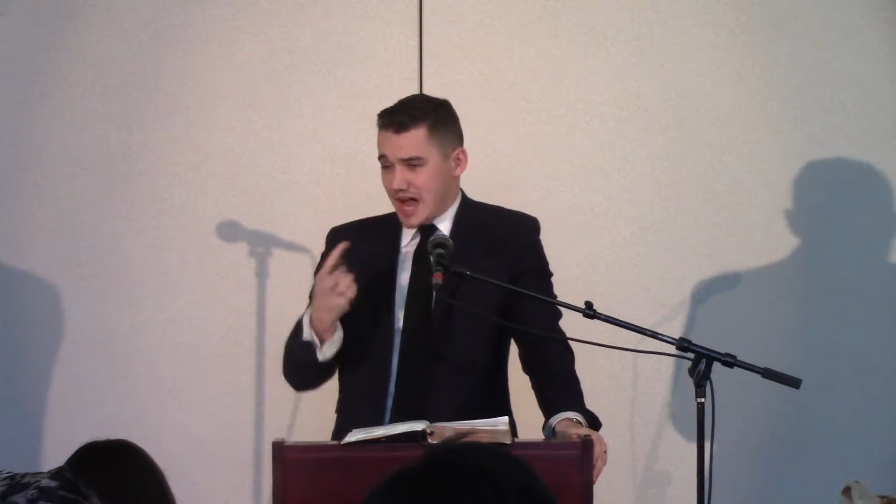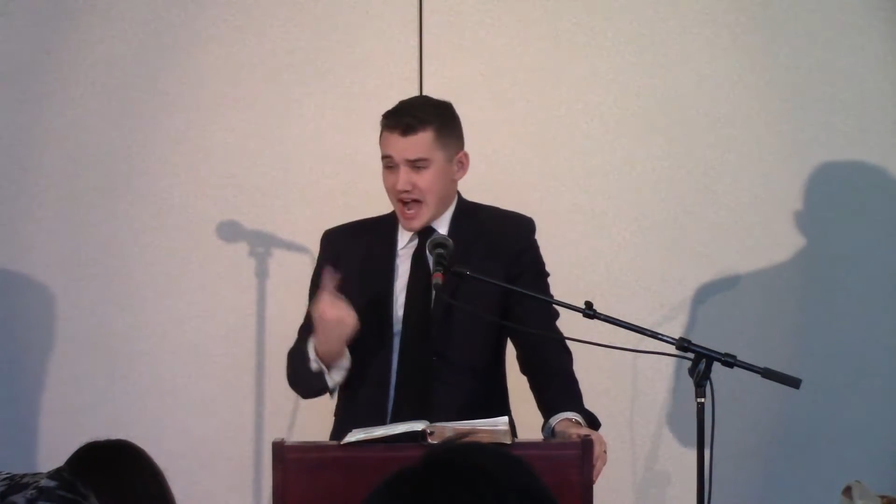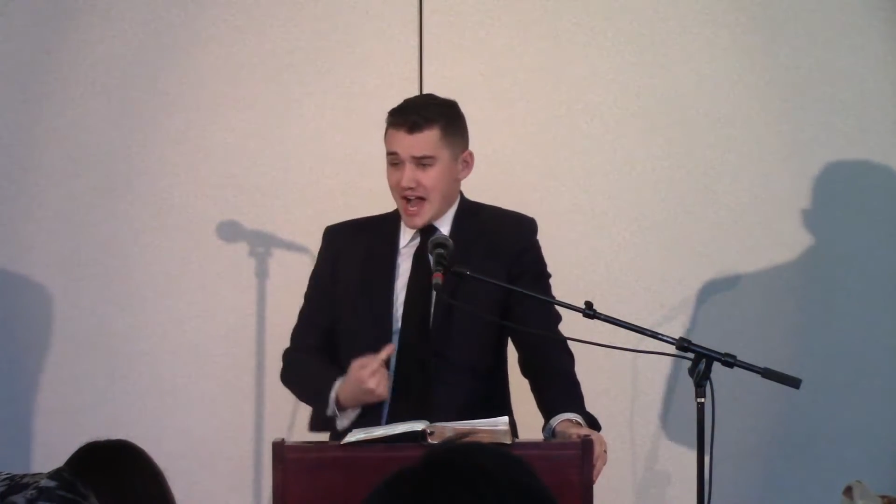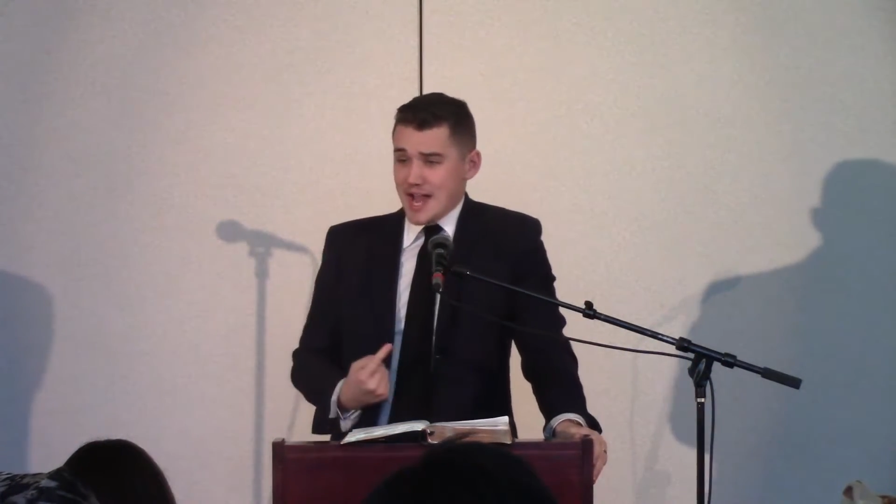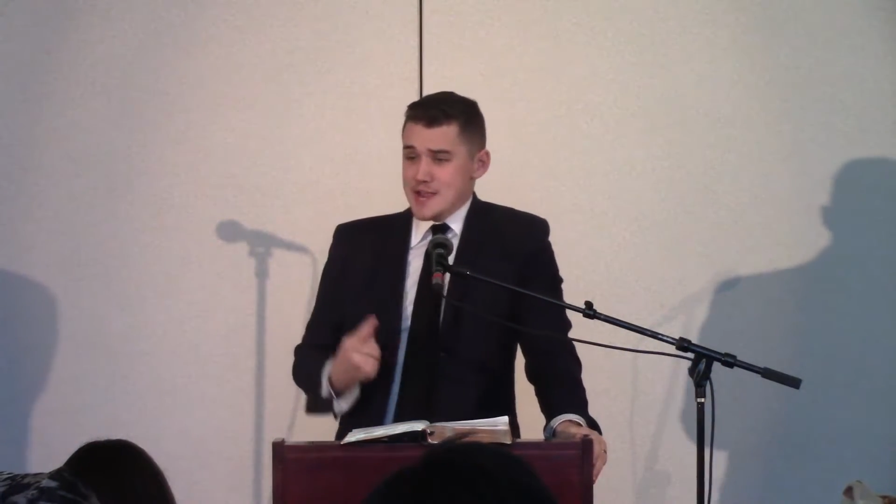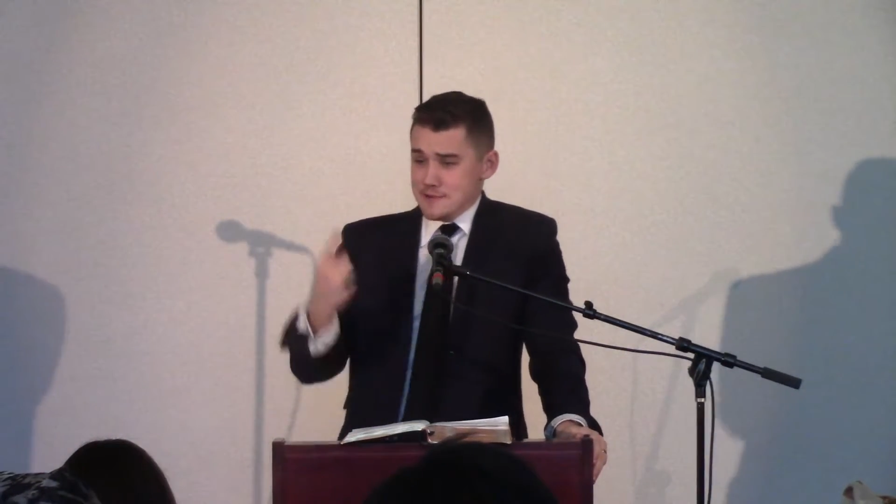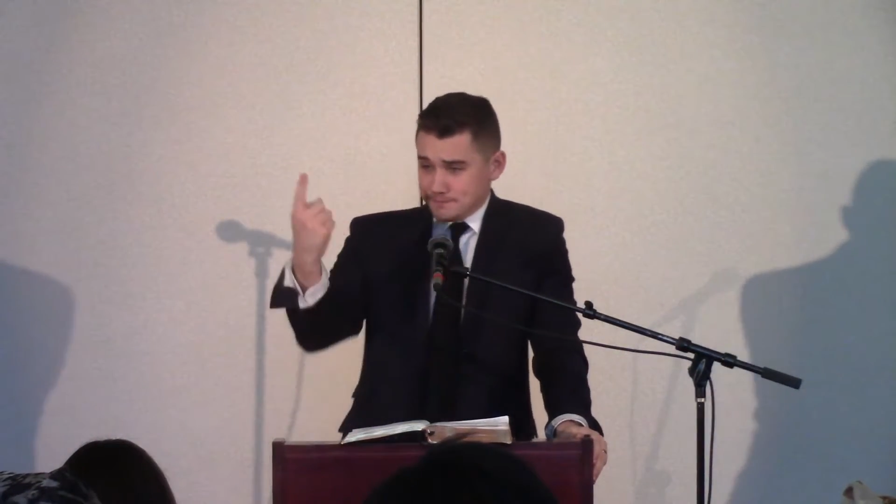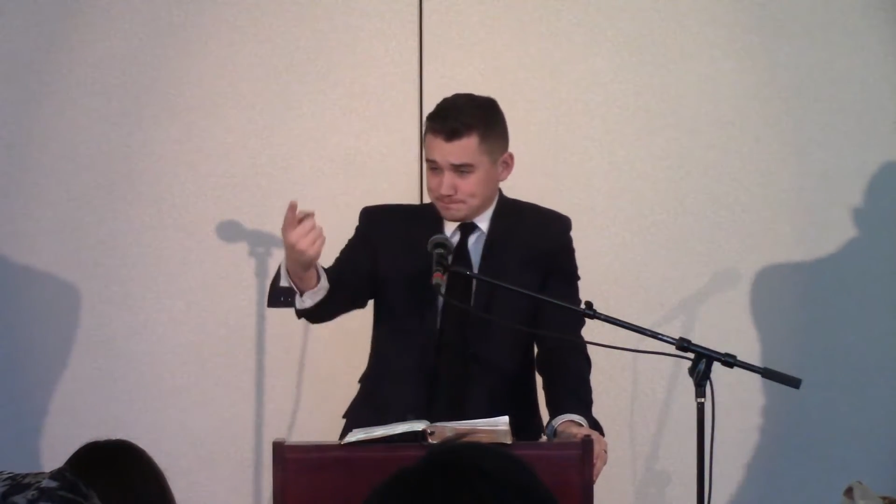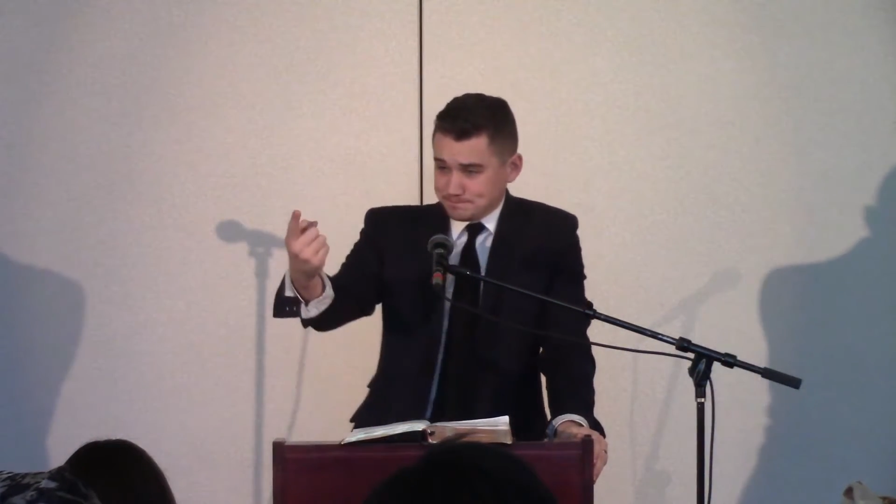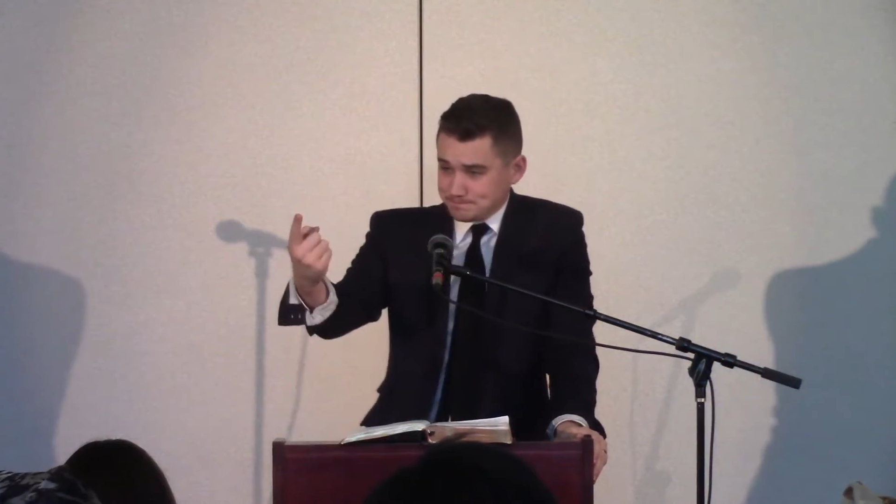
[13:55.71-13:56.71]

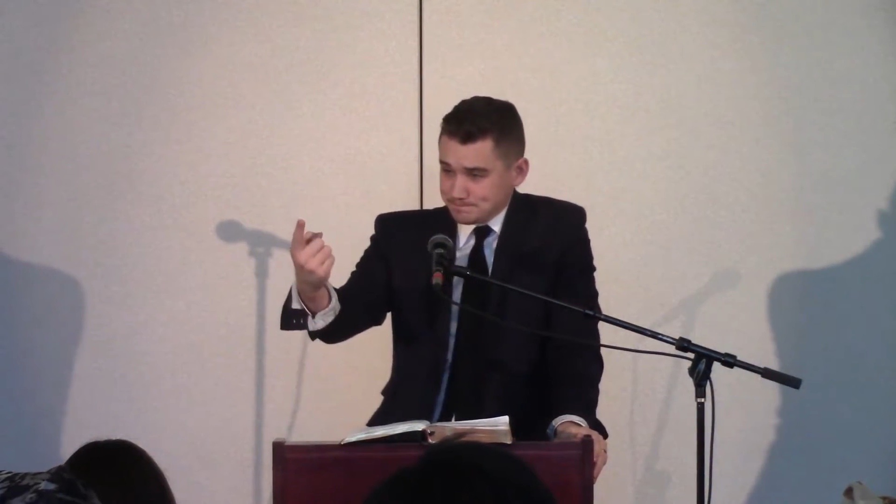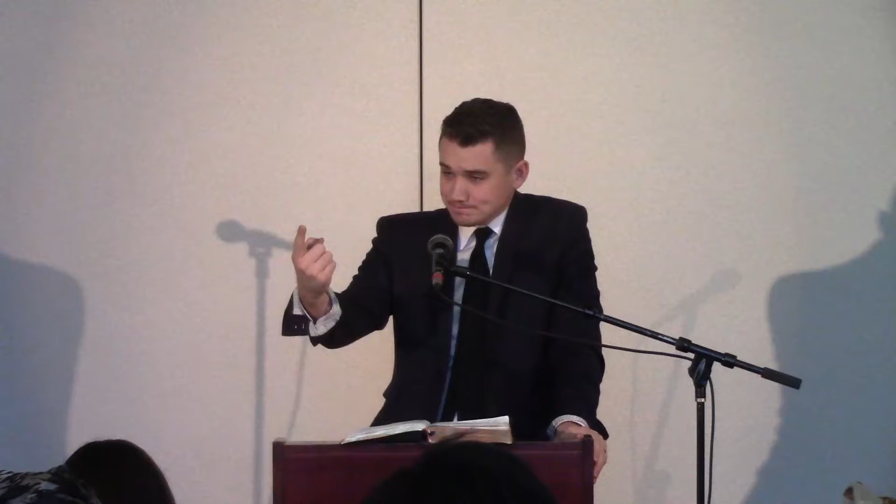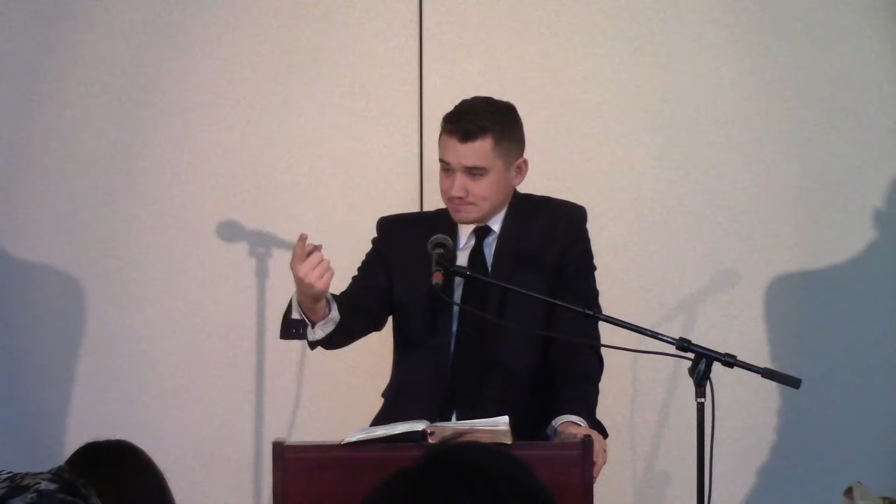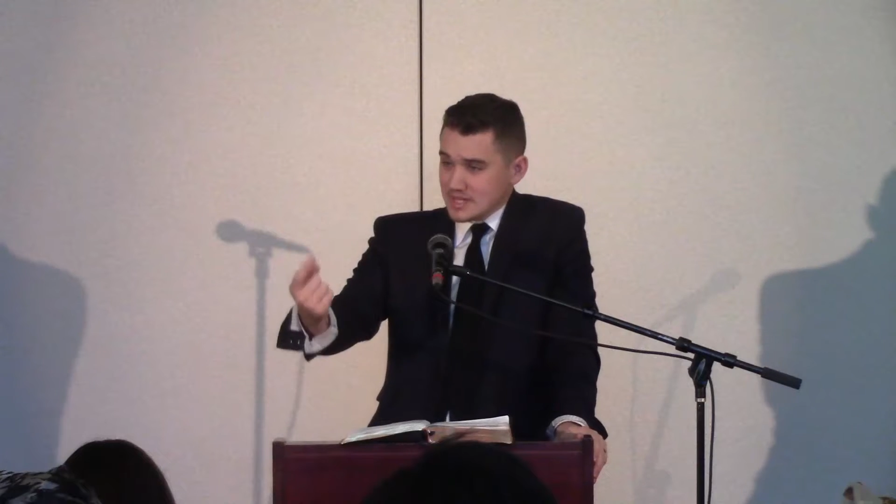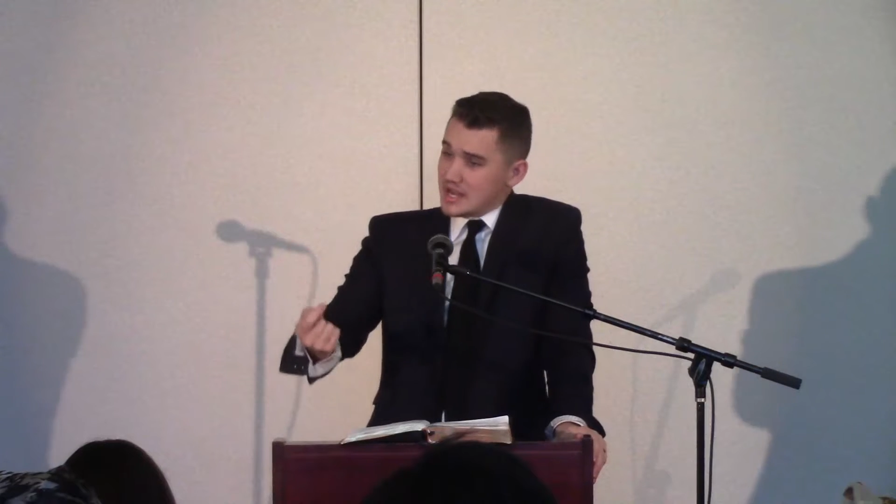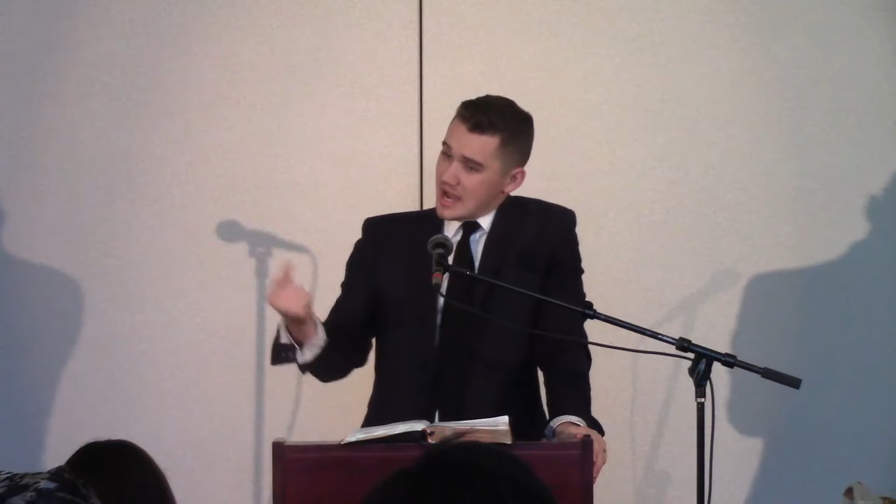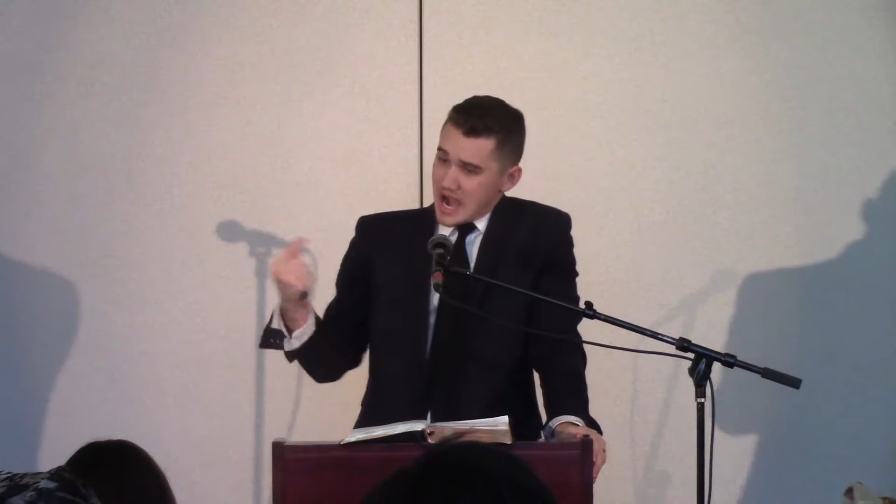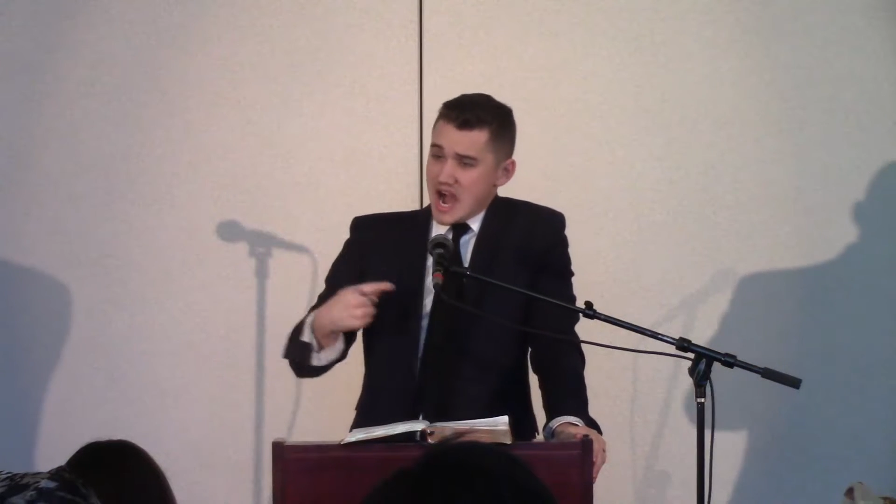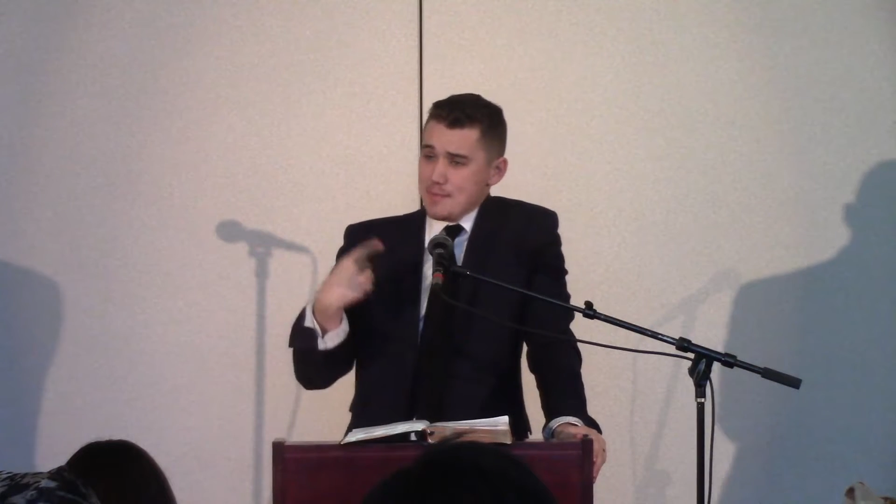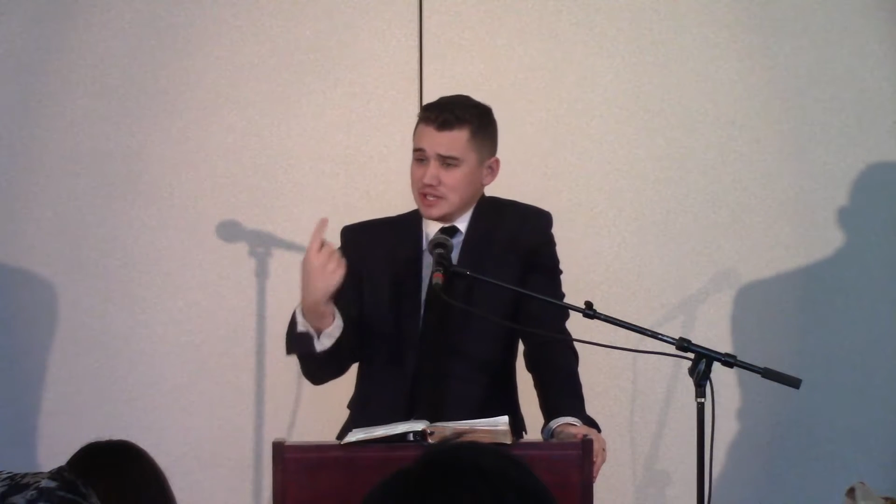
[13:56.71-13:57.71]
I